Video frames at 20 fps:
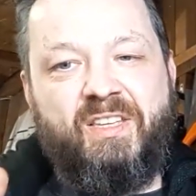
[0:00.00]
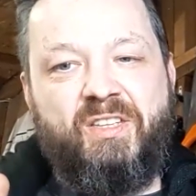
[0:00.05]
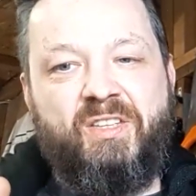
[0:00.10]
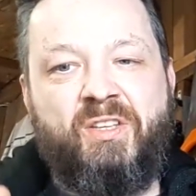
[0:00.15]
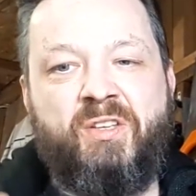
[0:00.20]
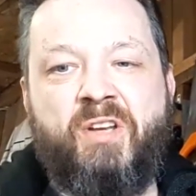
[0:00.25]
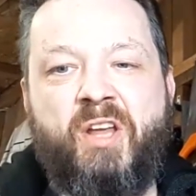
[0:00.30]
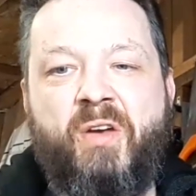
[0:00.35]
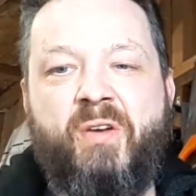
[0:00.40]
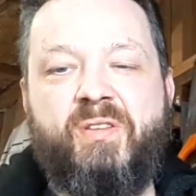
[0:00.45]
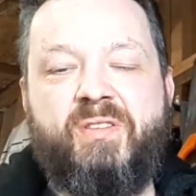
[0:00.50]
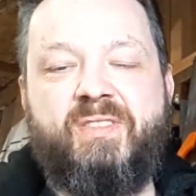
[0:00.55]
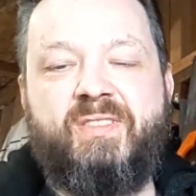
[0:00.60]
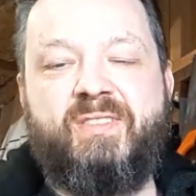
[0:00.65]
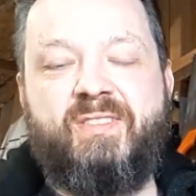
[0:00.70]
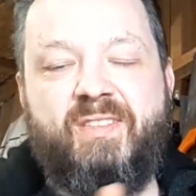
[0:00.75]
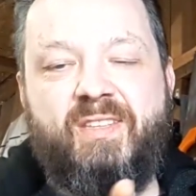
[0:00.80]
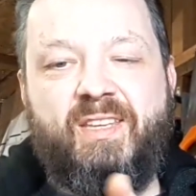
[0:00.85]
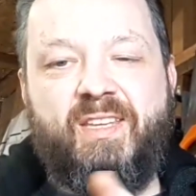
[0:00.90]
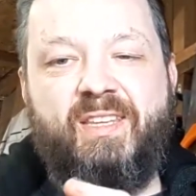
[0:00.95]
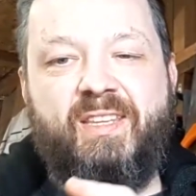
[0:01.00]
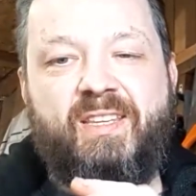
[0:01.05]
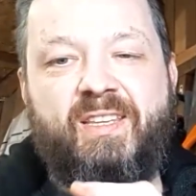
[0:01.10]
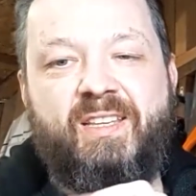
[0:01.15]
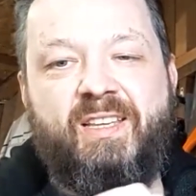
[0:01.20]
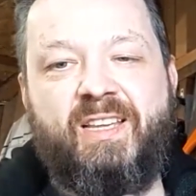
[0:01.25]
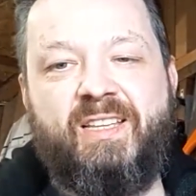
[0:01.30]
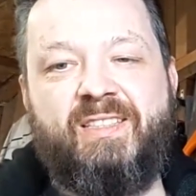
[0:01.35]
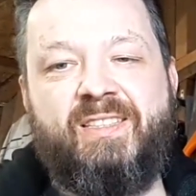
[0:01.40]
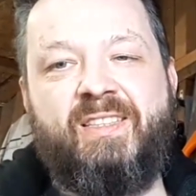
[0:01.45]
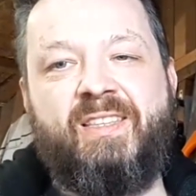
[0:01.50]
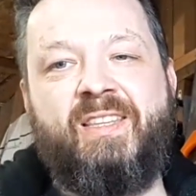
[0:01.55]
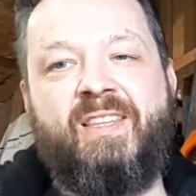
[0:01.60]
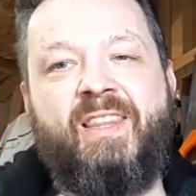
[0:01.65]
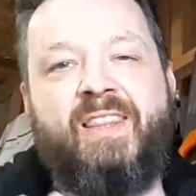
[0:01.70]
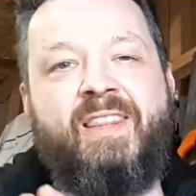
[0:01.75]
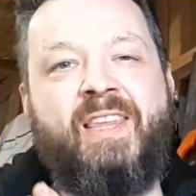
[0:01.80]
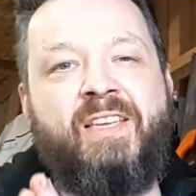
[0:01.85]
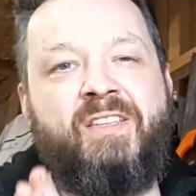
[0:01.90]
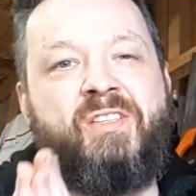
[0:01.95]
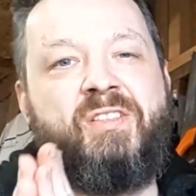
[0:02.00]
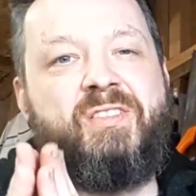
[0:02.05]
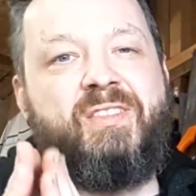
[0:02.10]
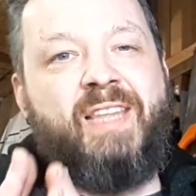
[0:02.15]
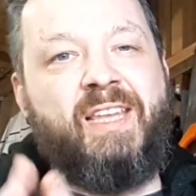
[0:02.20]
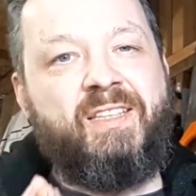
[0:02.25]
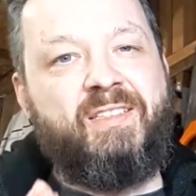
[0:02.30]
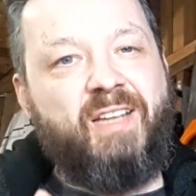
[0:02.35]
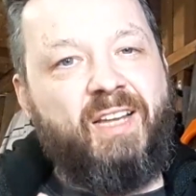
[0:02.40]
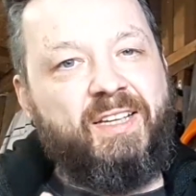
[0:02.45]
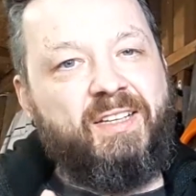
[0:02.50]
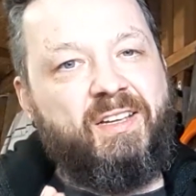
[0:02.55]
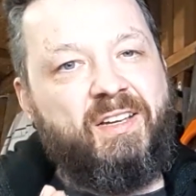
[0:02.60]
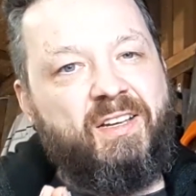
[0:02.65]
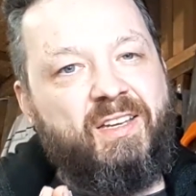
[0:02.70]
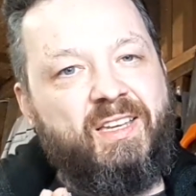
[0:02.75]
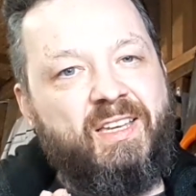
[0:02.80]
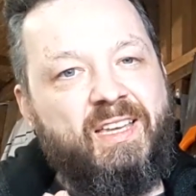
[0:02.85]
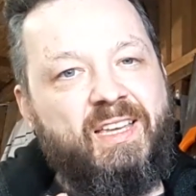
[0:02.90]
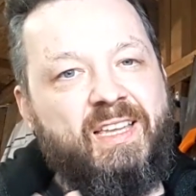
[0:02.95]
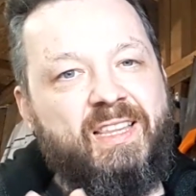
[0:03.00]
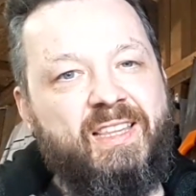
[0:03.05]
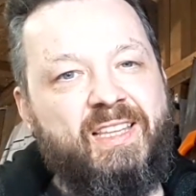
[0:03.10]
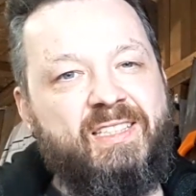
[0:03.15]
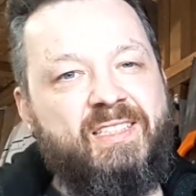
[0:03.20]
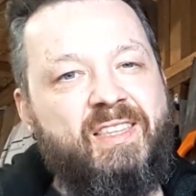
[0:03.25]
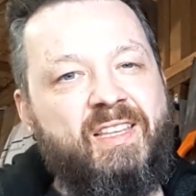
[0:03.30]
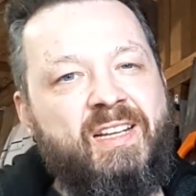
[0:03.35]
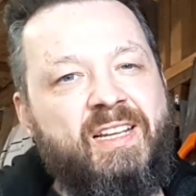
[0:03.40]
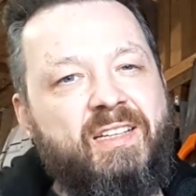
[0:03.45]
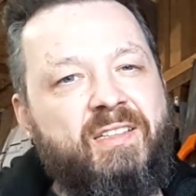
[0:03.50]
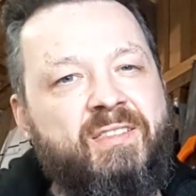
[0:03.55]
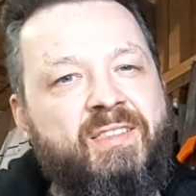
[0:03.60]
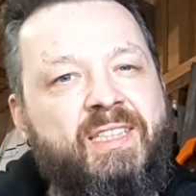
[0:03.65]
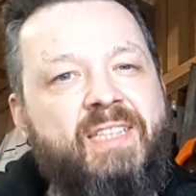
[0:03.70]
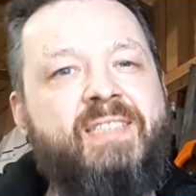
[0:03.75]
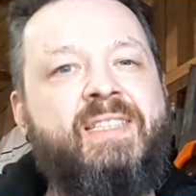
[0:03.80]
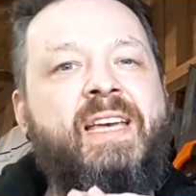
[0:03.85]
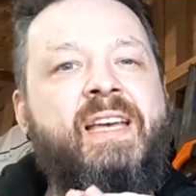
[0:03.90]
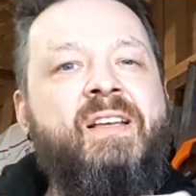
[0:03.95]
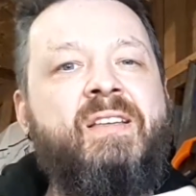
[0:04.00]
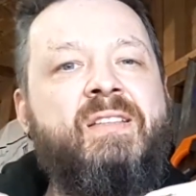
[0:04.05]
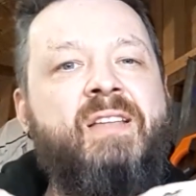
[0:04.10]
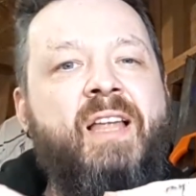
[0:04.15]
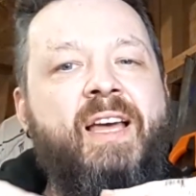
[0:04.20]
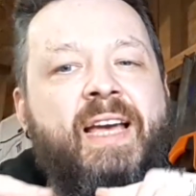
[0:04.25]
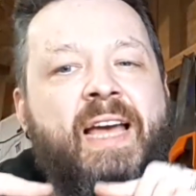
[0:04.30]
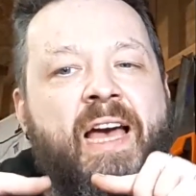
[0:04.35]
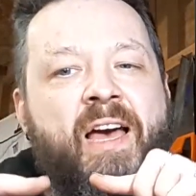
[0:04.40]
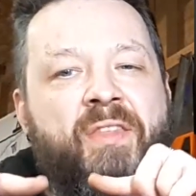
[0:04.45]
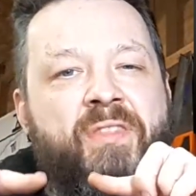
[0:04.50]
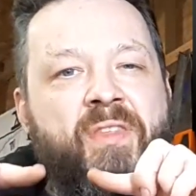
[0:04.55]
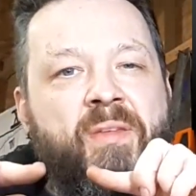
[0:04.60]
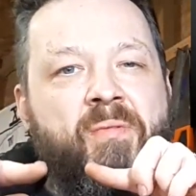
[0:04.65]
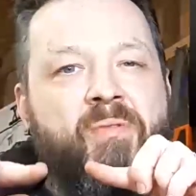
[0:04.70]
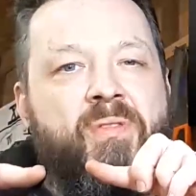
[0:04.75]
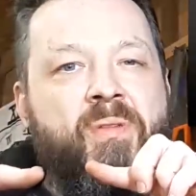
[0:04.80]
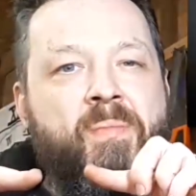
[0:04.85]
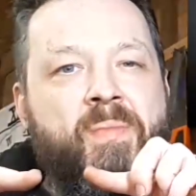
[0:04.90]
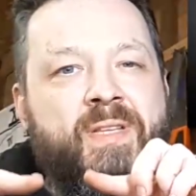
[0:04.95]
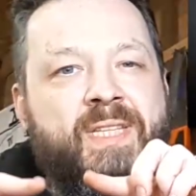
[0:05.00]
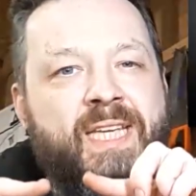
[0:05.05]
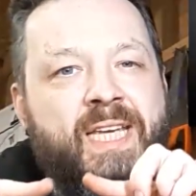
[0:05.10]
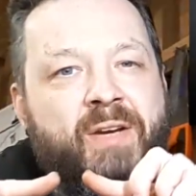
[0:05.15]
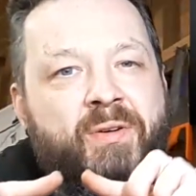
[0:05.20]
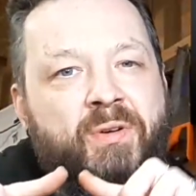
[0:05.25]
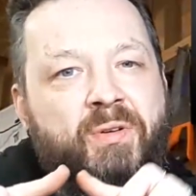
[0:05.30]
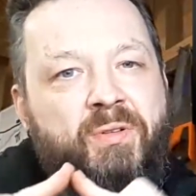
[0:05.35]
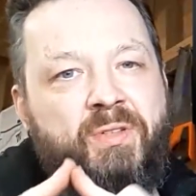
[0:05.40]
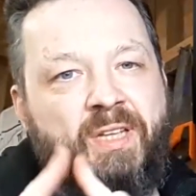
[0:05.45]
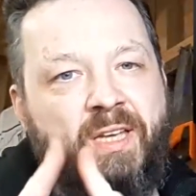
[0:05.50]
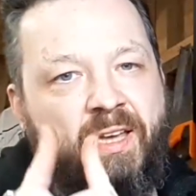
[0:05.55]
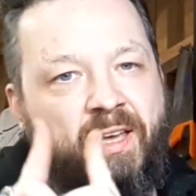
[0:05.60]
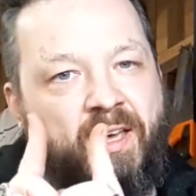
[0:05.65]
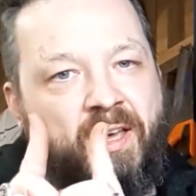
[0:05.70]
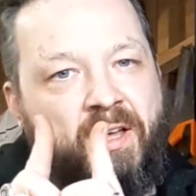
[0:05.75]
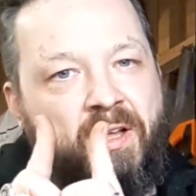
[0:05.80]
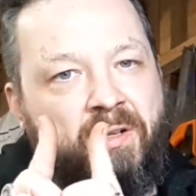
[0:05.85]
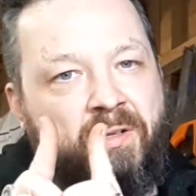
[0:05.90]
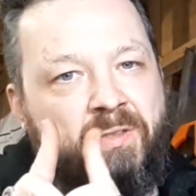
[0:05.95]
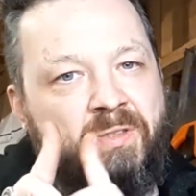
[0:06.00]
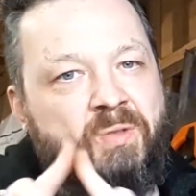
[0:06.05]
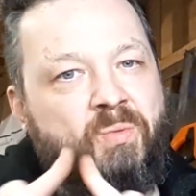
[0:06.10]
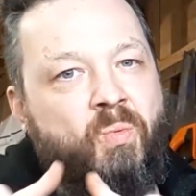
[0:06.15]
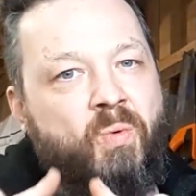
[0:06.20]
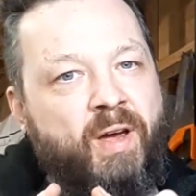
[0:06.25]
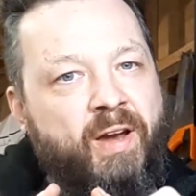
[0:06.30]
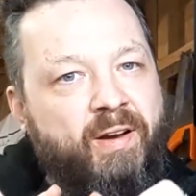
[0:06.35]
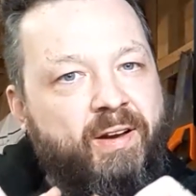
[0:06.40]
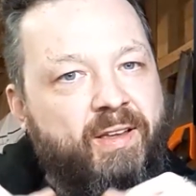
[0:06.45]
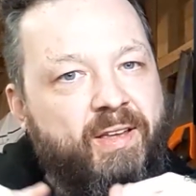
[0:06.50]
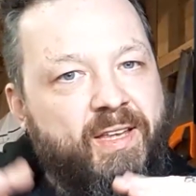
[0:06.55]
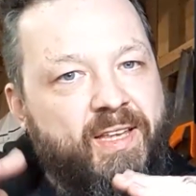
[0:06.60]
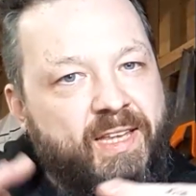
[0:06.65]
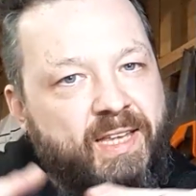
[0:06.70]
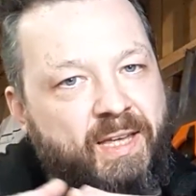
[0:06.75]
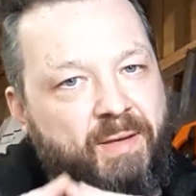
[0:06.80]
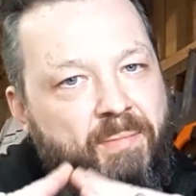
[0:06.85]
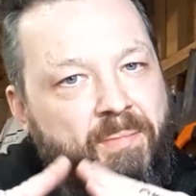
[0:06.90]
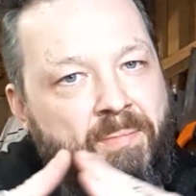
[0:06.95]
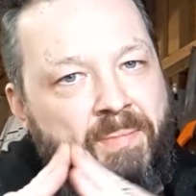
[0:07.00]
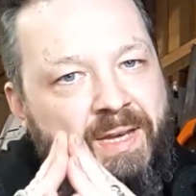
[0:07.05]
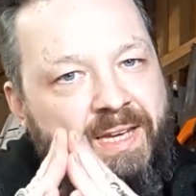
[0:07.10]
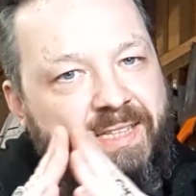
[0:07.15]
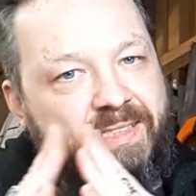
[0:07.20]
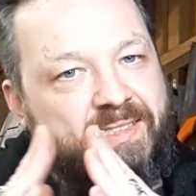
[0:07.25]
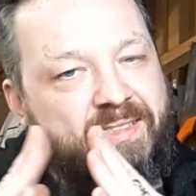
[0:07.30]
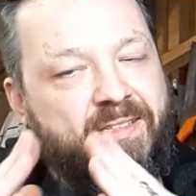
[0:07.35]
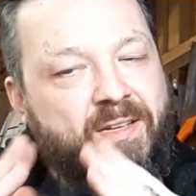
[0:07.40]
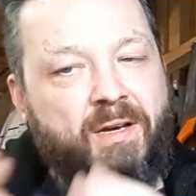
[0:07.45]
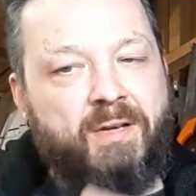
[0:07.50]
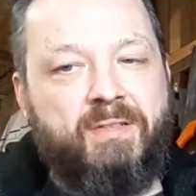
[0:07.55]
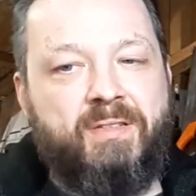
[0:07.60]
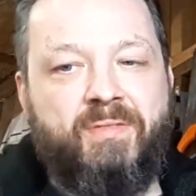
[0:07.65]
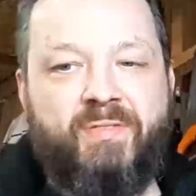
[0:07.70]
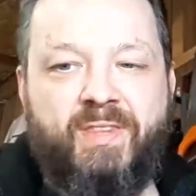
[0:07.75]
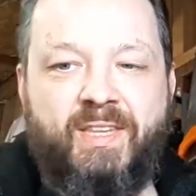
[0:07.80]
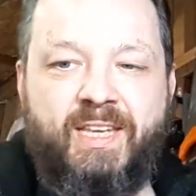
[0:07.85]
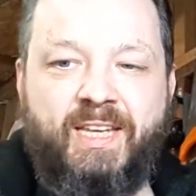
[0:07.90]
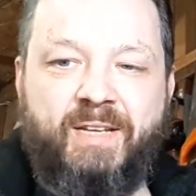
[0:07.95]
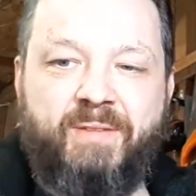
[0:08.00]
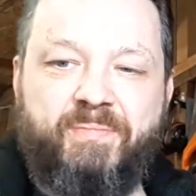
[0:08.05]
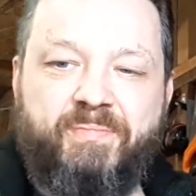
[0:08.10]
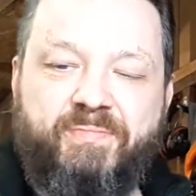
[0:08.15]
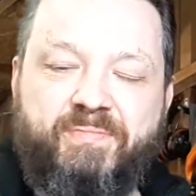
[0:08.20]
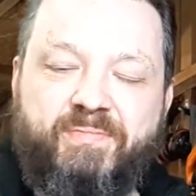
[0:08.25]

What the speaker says: You know, they like, it's the little details like how the material curls where it meets kind of thing.